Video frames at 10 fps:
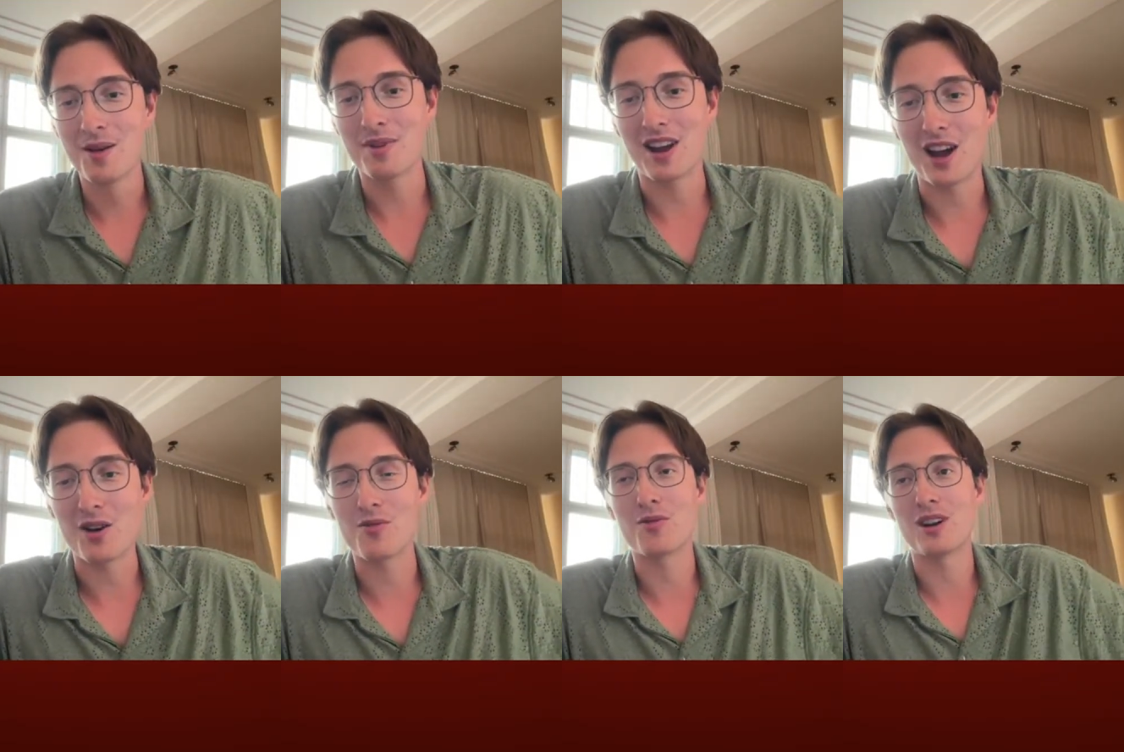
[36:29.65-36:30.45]
But
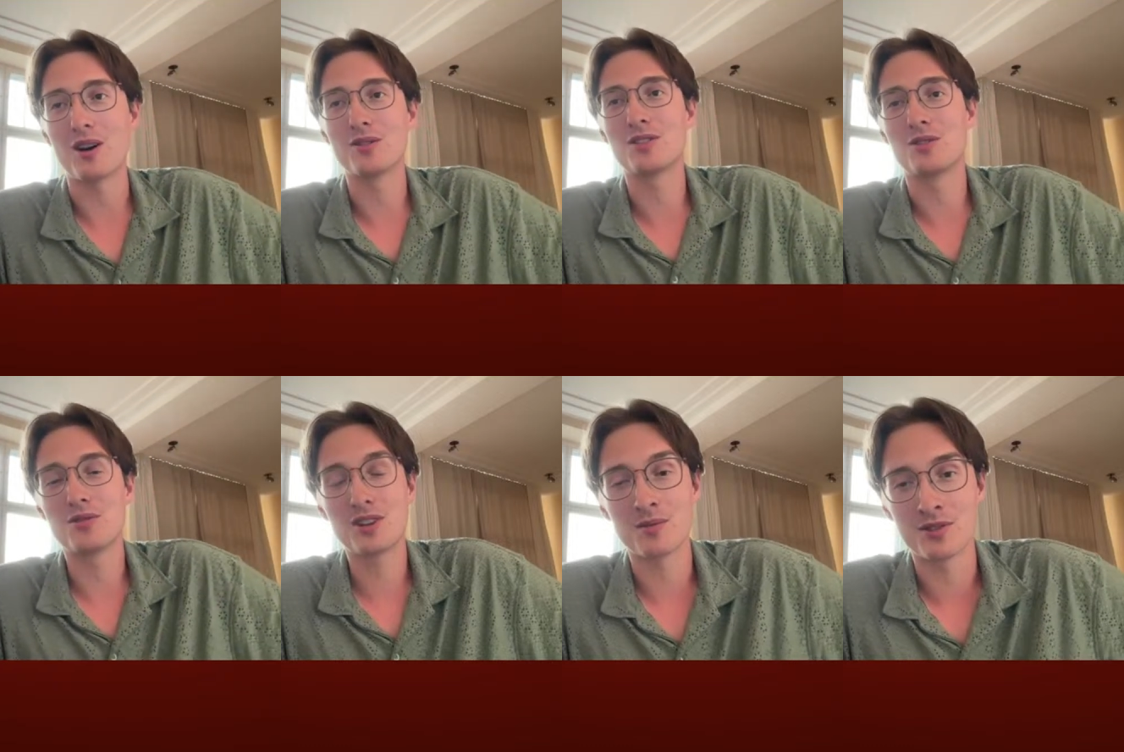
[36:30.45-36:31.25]
how did you
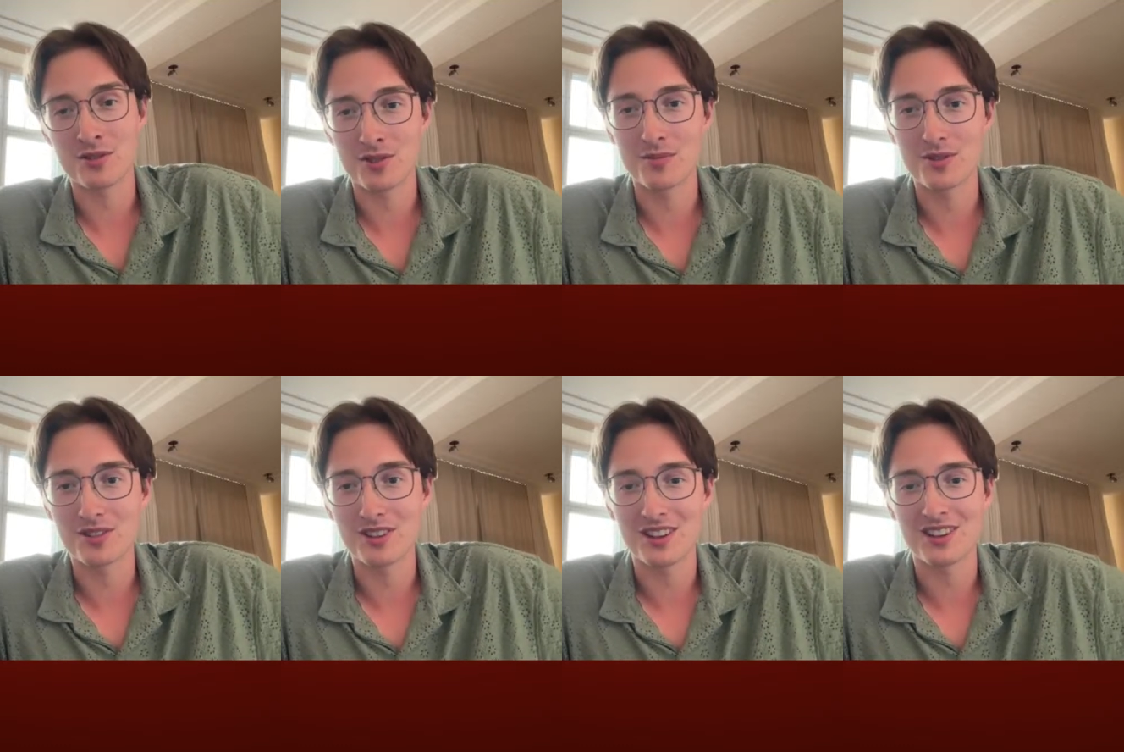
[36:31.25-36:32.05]
come into crypto,
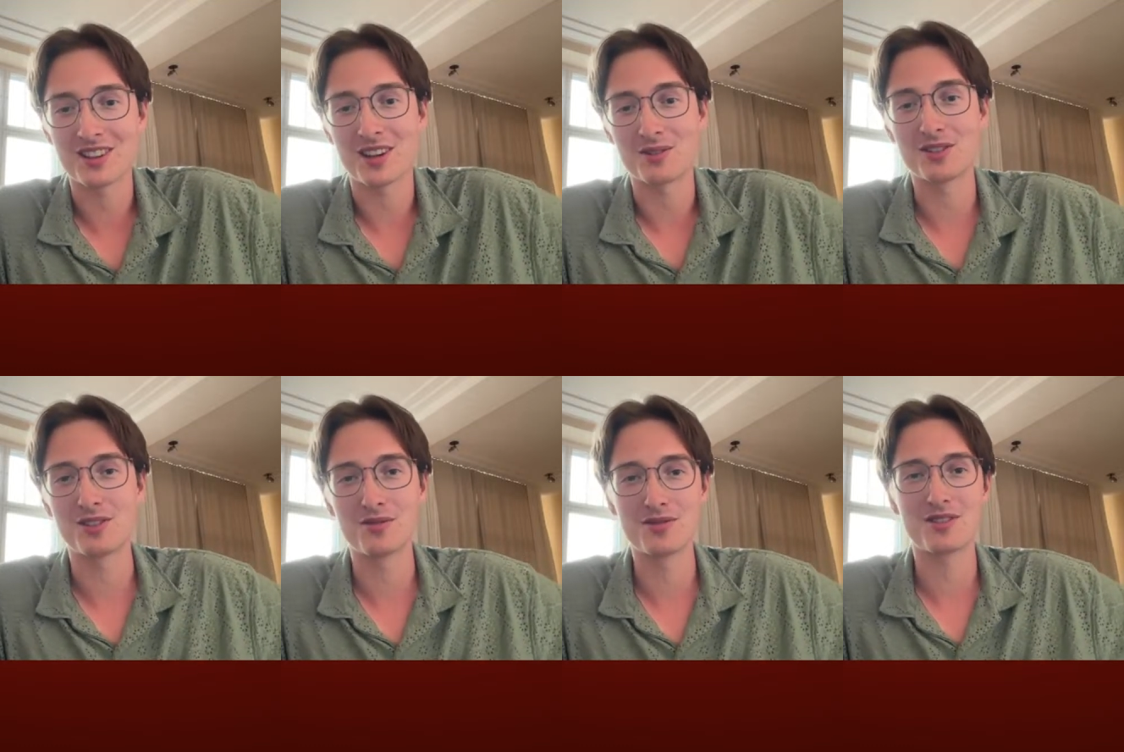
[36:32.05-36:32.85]
and how did
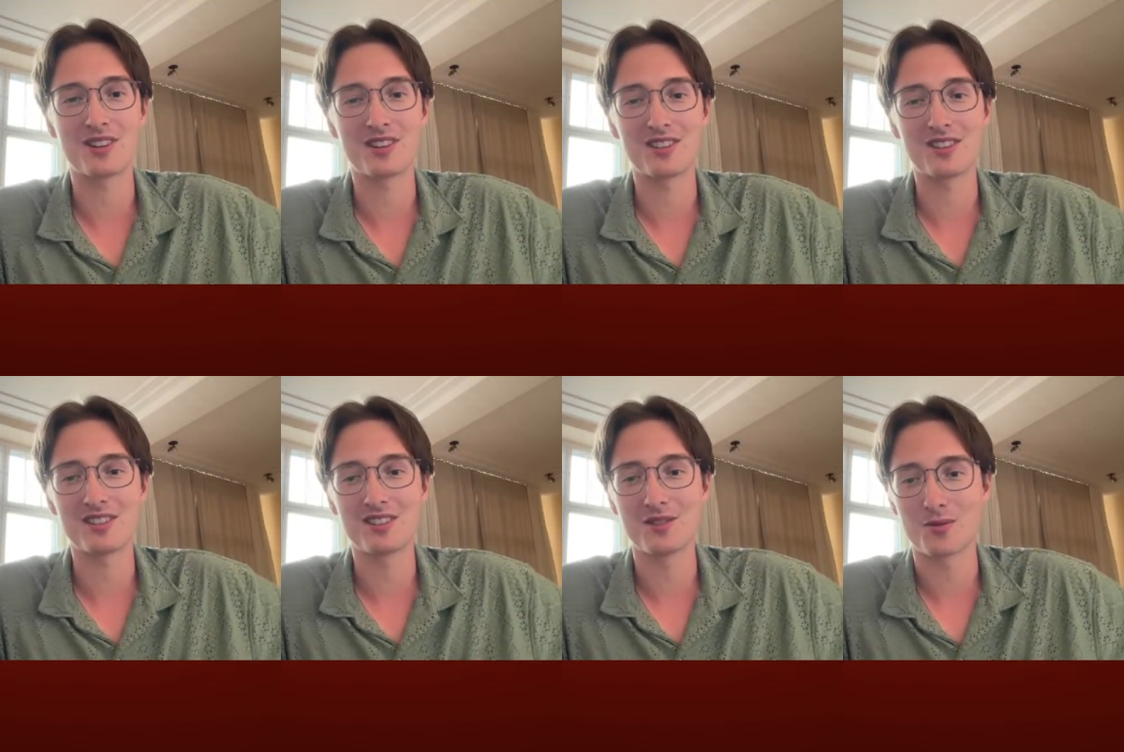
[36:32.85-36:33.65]
you start
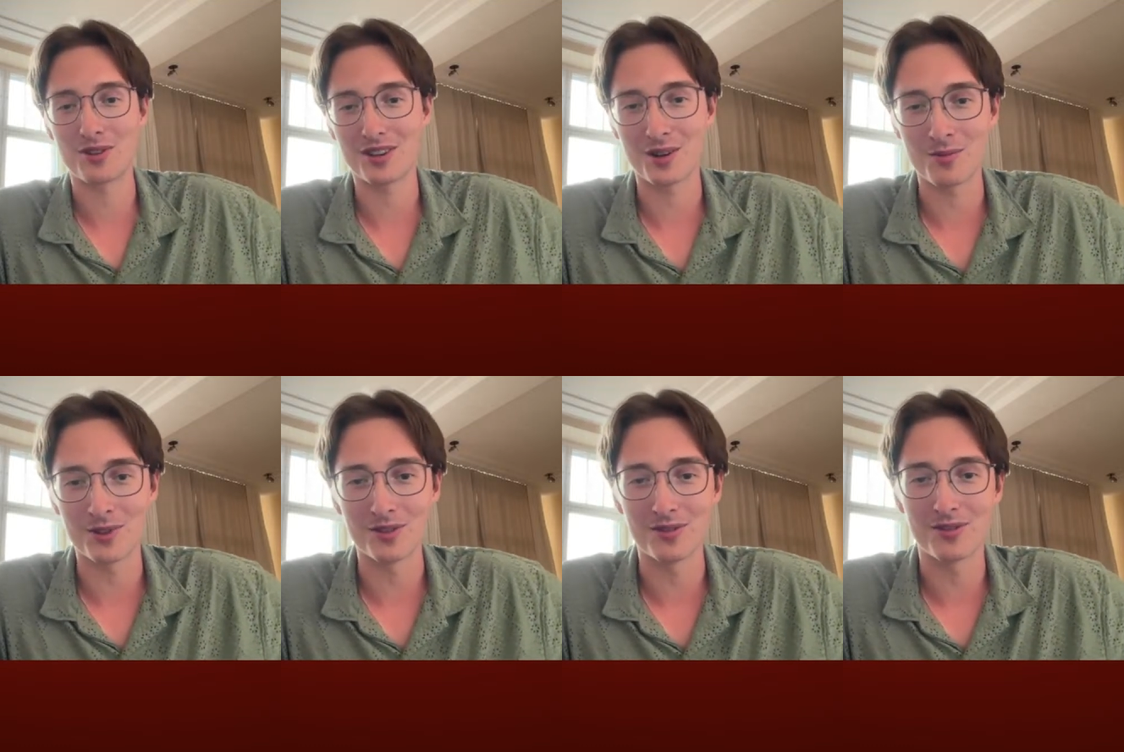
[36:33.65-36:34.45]
working
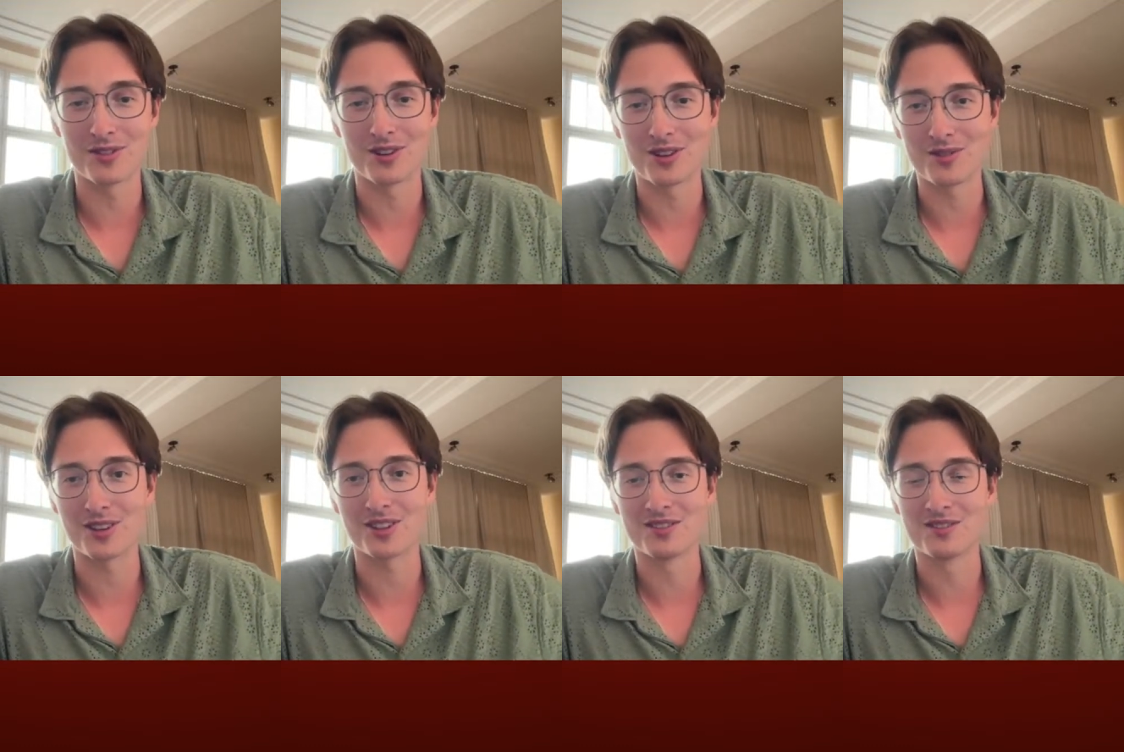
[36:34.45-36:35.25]
with HawkFi?